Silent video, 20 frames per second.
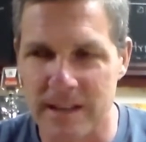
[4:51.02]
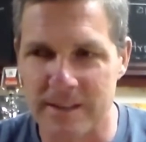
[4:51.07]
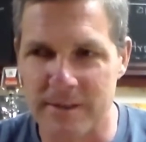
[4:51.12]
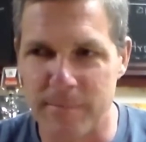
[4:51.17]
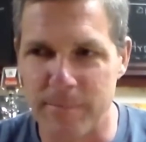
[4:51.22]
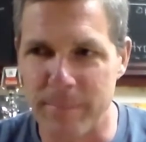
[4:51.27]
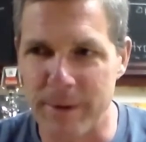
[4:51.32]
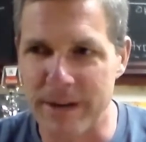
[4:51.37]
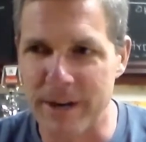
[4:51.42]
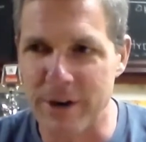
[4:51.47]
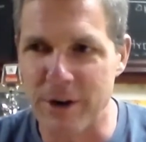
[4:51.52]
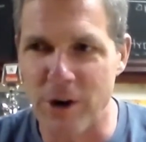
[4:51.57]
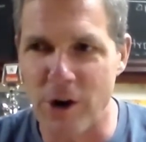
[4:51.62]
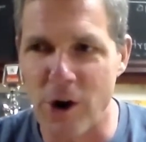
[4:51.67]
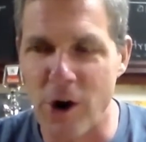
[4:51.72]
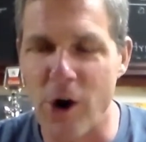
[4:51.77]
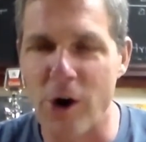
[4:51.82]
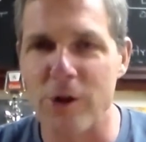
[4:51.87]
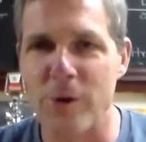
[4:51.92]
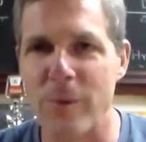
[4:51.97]
it's bitter
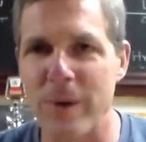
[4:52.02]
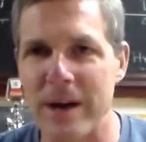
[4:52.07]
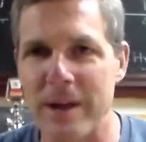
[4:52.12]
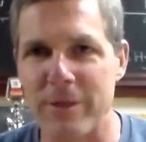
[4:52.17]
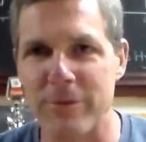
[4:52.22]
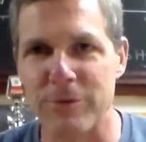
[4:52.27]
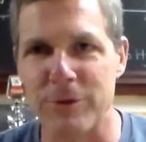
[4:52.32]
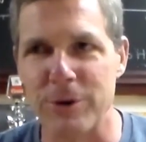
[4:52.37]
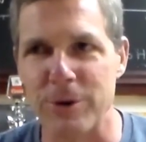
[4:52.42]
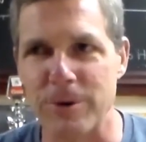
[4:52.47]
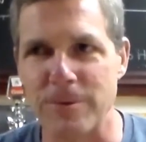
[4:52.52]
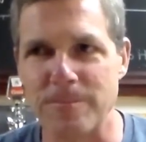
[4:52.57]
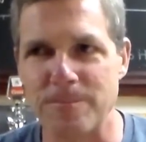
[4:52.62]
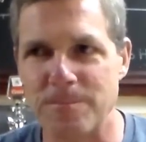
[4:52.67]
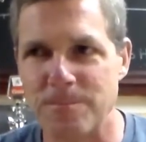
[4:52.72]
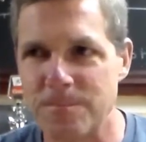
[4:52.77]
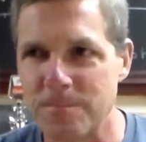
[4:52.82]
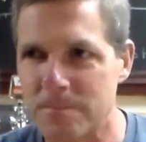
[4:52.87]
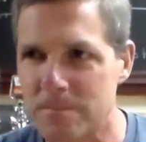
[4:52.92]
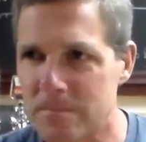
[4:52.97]
all the way through.
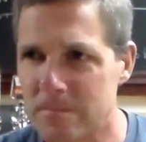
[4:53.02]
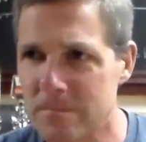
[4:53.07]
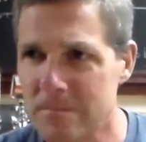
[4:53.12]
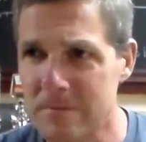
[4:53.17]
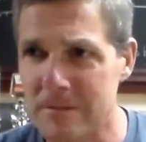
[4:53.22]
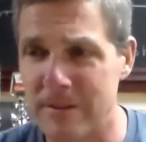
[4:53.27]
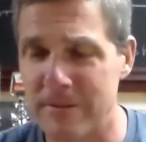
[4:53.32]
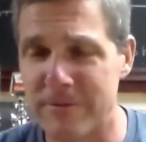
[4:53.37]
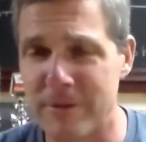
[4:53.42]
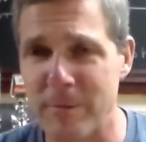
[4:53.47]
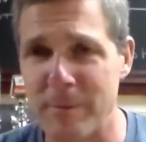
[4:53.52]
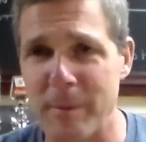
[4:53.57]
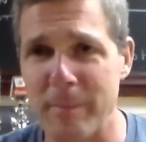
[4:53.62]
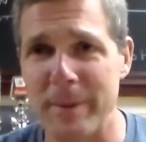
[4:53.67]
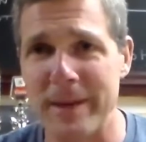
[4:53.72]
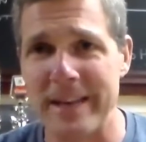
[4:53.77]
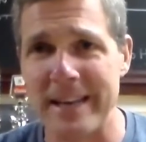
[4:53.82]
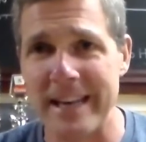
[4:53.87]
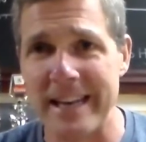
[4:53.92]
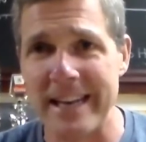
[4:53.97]
From the
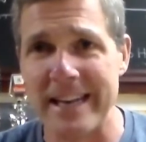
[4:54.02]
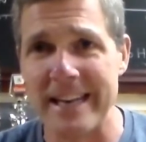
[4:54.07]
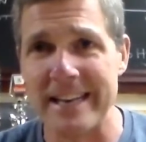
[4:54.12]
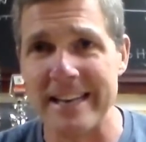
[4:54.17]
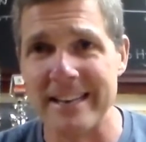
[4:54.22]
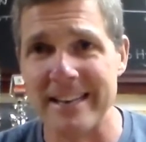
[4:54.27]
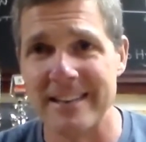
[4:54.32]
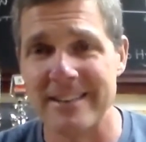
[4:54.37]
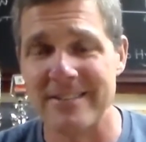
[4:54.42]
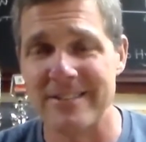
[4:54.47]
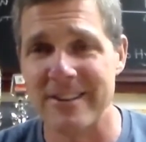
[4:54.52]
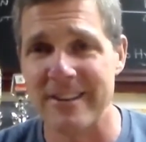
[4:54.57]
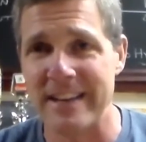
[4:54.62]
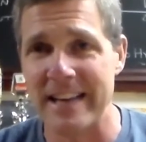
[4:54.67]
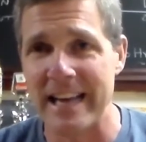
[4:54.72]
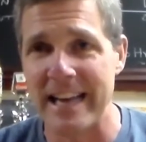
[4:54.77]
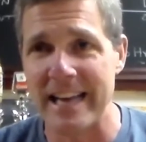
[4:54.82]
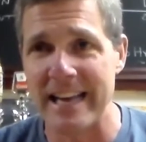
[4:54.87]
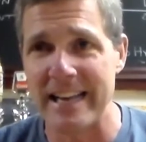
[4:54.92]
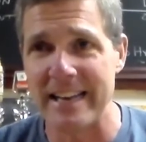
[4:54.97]
beginning to
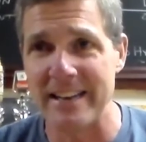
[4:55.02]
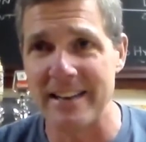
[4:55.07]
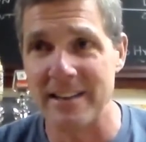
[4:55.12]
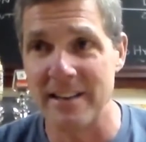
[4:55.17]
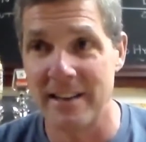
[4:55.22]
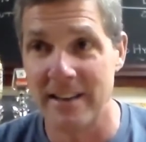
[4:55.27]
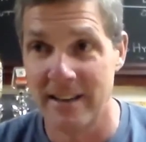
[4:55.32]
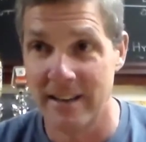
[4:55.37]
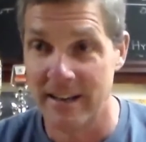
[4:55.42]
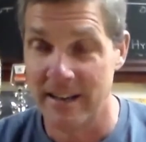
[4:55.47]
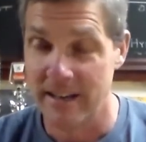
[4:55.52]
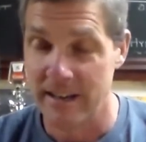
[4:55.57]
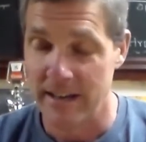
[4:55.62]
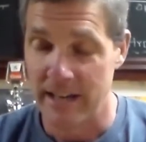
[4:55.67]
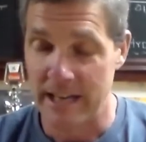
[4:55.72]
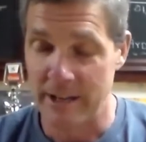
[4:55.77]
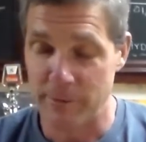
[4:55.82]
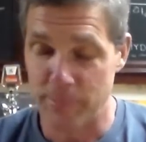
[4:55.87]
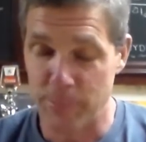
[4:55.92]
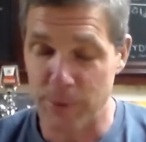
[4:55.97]
the end,
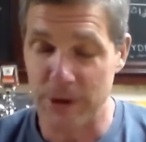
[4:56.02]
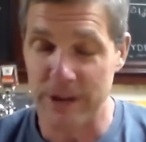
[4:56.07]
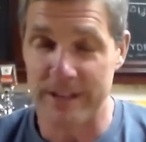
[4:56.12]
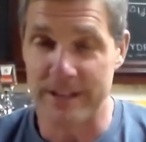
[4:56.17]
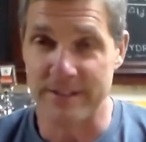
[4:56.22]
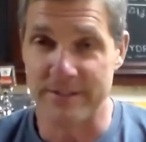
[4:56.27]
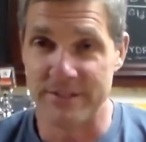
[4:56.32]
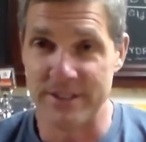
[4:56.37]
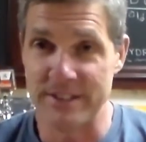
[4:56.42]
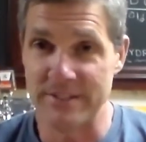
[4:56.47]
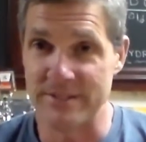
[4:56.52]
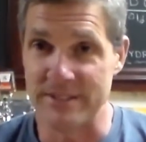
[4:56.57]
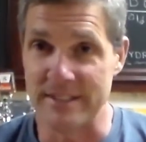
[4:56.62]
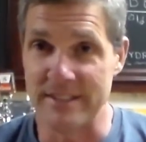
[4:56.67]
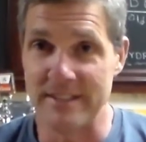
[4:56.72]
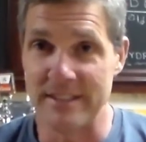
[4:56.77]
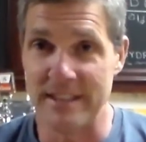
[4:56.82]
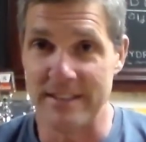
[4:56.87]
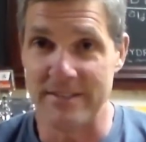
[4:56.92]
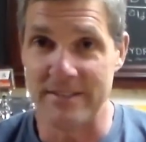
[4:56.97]
it's pretty
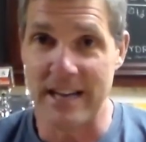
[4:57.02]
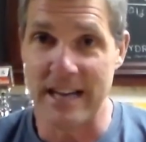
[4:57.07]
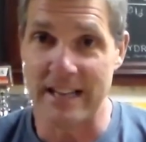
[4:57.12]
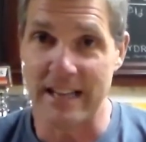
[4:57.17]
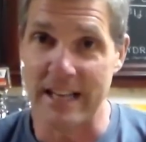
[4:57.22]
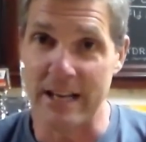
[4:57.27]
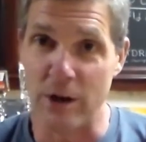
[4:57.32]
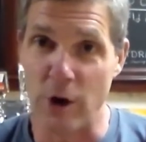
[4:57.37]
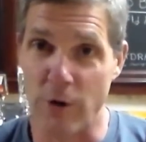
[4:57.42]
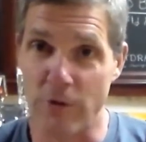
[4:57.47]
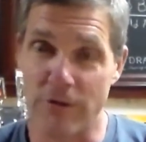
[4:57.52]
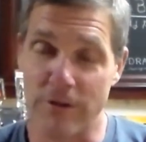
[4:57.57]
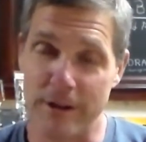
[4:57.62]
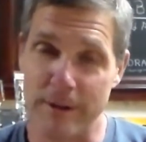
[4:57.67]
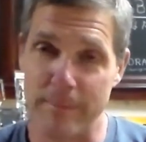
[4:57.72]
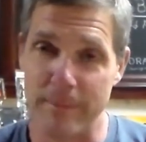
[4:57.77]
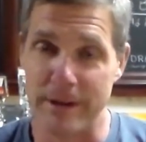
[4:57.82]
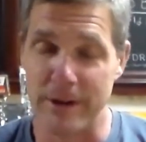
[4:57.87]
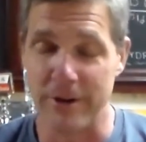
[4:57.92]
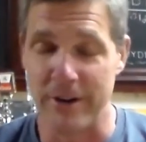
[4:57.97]
consistent. It's not like
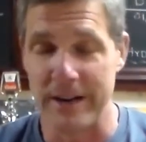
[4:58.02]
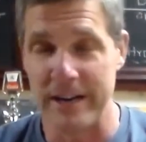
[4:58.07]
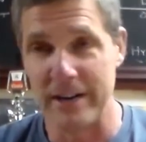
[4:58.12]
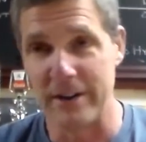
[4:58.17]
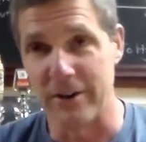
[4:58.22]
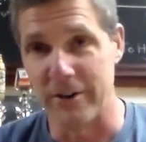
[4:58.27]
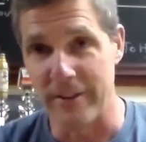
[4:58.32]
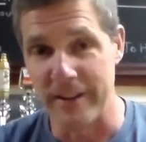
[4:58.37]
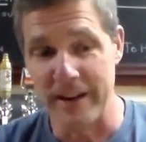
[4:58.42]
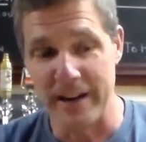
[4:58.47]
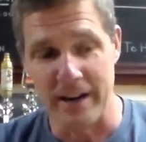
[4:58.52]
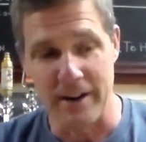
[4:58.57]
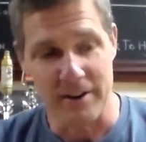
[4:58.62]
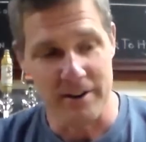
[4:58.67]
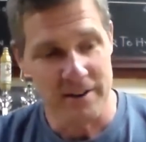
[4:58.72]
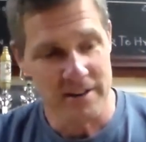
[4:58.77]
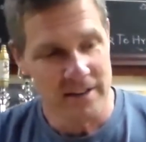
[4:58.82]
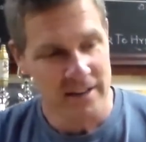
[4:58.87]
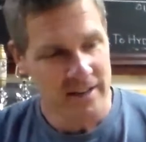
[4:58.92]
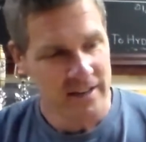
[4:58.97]
overly bitter here or
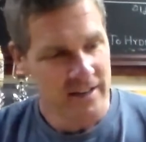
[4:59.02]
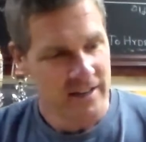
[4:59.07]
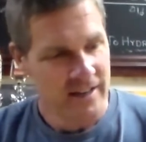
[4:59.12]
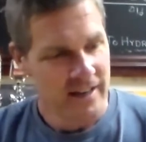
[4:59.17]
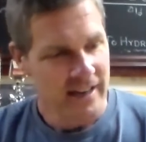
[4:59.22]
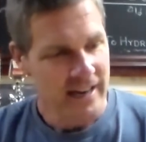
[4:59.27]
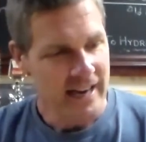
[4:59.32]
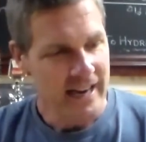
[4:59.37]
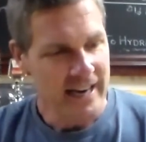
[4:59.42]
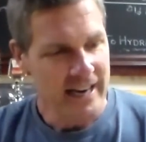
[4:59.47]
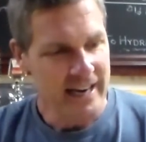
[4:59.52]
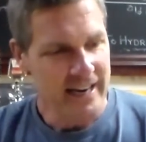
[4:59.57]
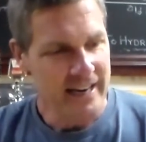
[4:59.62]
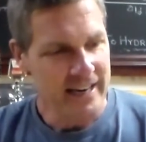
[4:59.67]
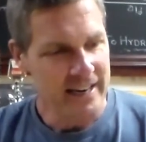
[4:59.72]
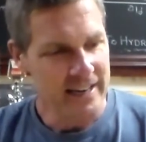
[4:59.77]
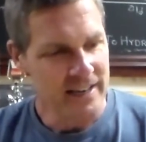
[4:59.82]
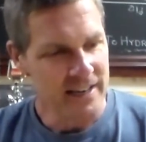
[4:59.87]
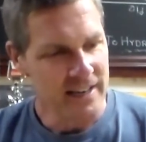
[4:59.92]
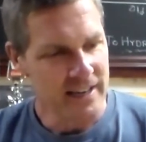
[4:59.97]
there.
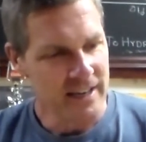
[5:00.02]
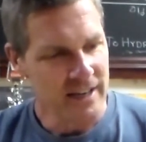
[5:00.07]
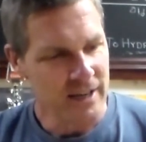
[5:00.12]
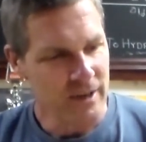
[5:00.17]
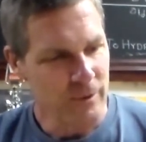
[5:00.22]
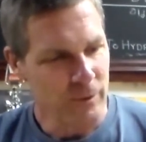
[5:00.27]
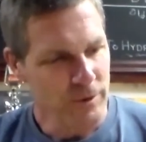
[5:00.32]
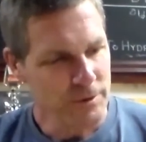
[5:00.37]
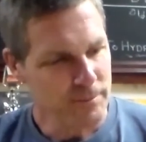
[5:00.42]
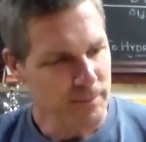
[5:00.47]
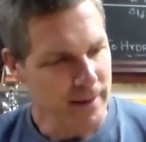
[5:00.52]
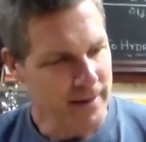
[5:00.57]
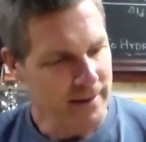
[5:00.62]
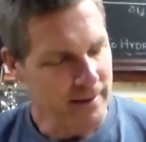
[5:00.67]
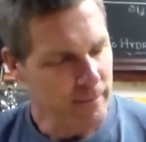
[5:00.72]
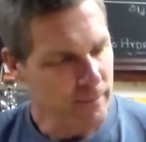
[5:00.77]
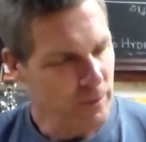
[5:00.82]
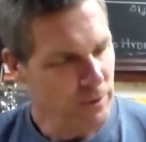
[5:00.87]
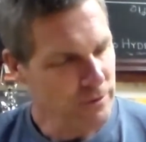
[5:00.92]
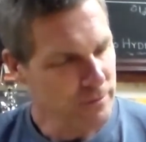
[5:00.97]
And what's my
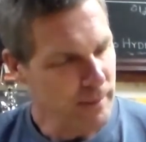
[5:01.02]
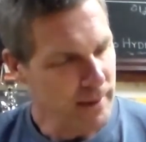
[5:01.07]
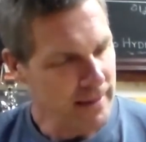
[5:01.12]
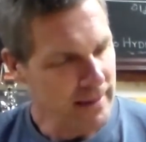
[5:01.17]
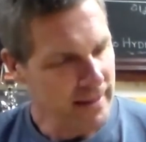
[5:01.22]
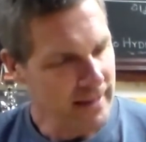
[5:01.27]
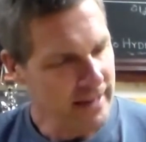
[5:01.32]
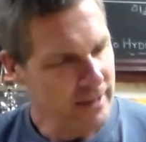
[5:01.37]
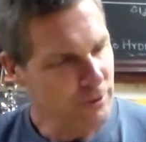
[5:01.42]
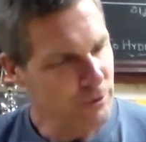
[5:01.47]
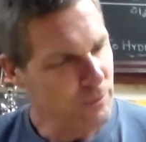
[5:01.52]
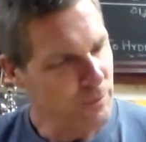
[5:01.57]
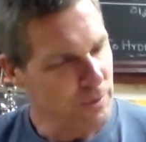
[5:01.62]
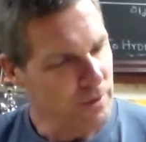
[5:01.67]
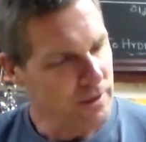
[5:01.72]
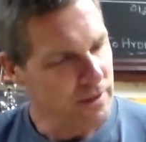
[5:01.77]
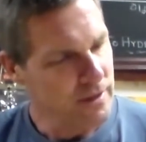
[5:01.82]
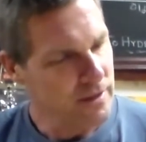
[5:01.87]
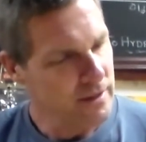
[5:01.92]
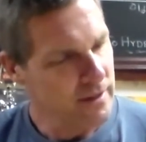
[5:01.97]
last
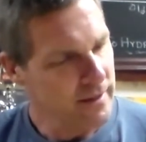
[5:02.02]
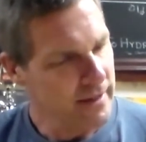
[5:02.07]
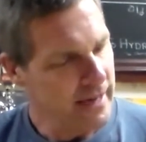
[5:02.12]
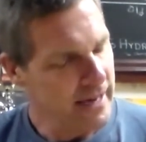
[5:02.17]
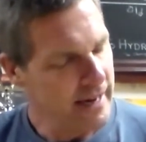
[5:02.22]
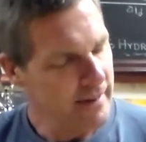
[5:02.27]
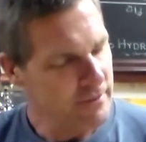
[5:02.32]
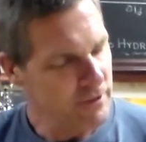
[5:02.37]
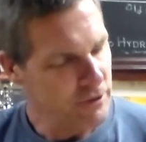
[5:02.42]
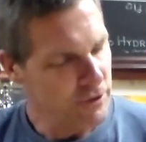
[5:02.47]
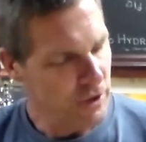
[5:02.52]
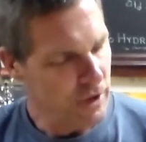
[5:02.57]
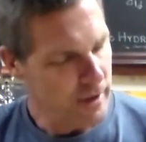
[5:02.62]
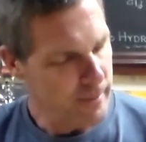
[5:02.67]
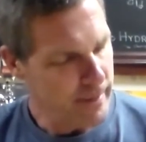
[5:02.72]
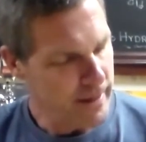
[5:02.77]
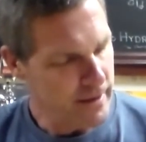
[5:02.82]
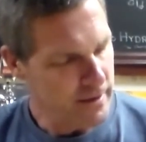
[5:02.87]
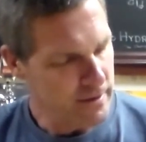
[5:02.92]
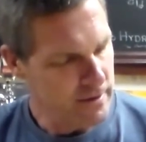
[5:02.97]
one that I have to talk
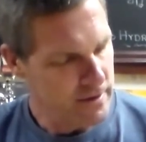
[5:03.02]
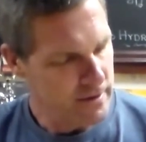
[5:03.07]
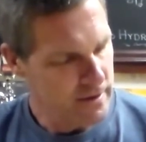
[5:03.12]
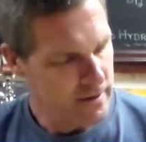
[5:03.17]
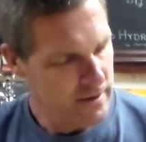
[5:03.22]
about?